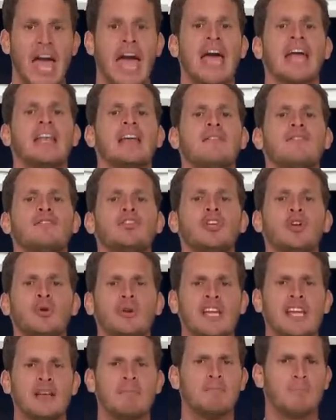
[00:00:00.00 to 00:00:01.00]
And if you
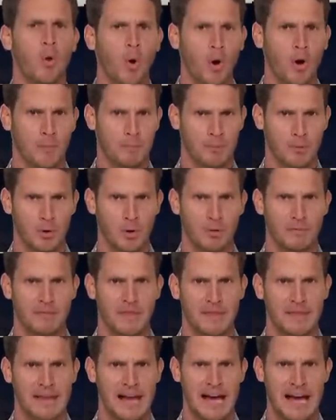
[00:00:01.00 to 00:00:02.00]
need more proof
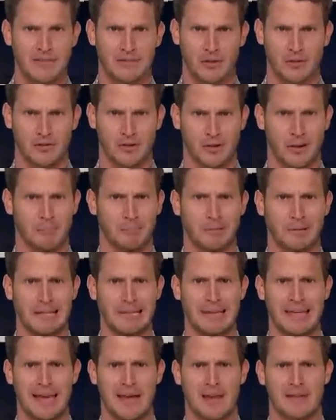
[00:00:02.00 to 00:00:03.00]
that the Oscars are
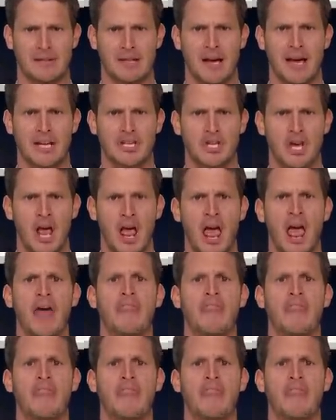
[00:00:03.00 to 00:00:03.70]
completely out of touch,